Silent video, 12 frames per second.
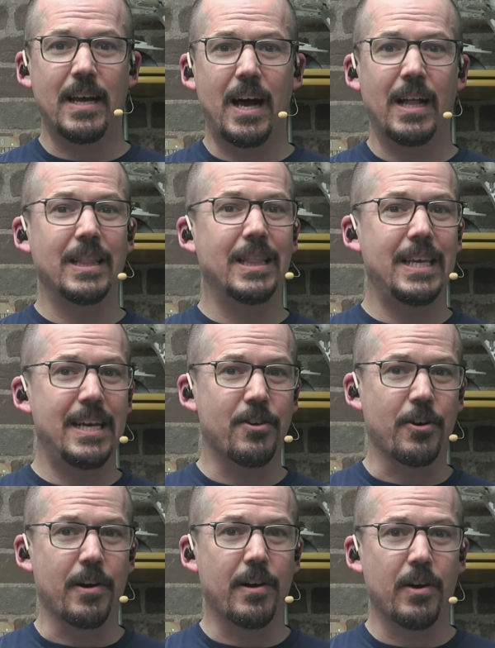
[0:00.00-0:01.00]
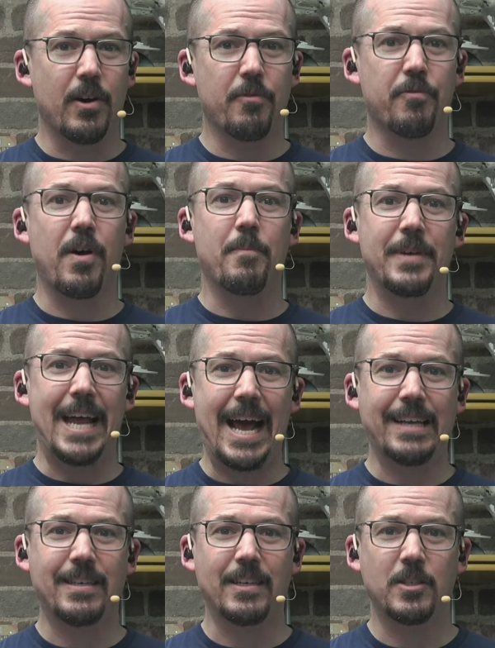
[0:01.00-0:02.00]
a leader from
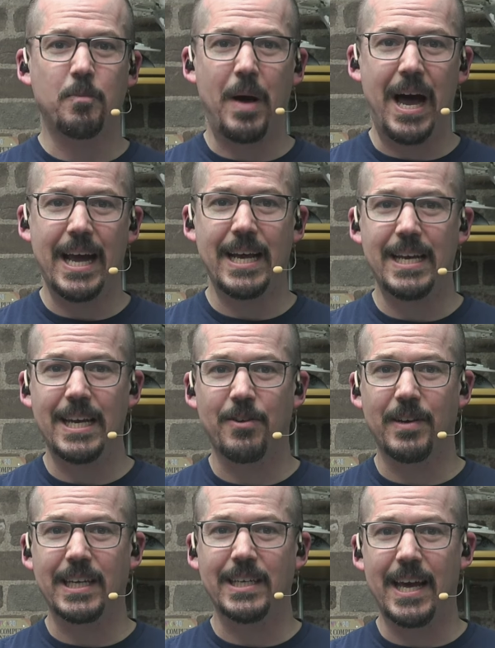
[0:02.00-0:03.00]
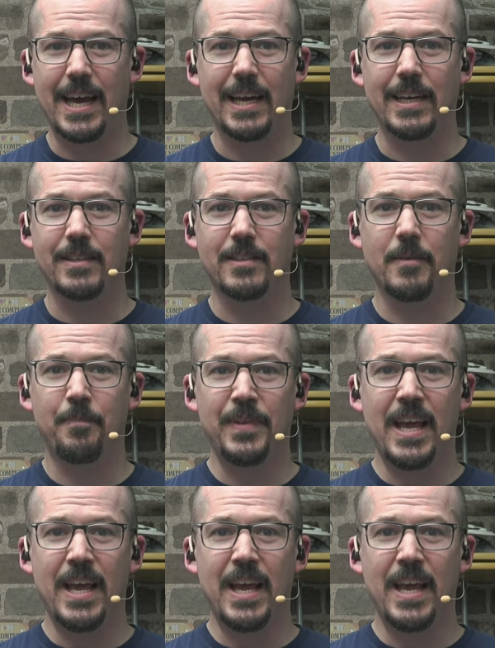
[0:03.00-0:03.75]
NASA's pioneering days.